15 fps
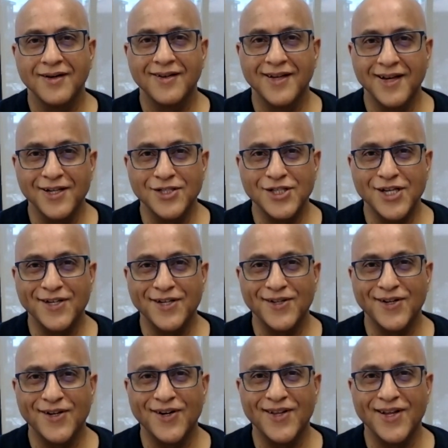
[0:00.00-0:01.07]
a little
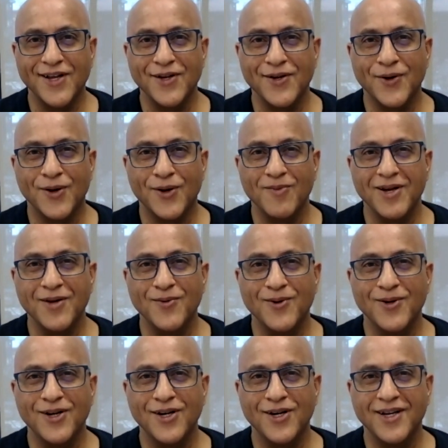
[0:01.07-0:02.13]
gentler than you normally
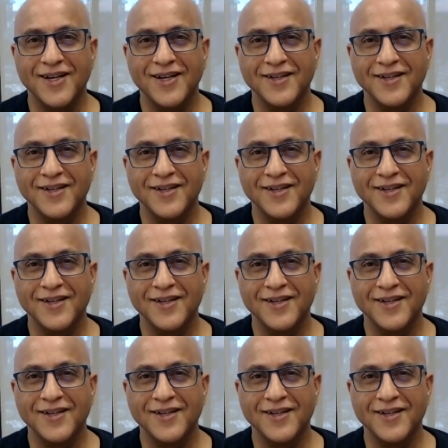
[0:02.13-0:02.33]
would,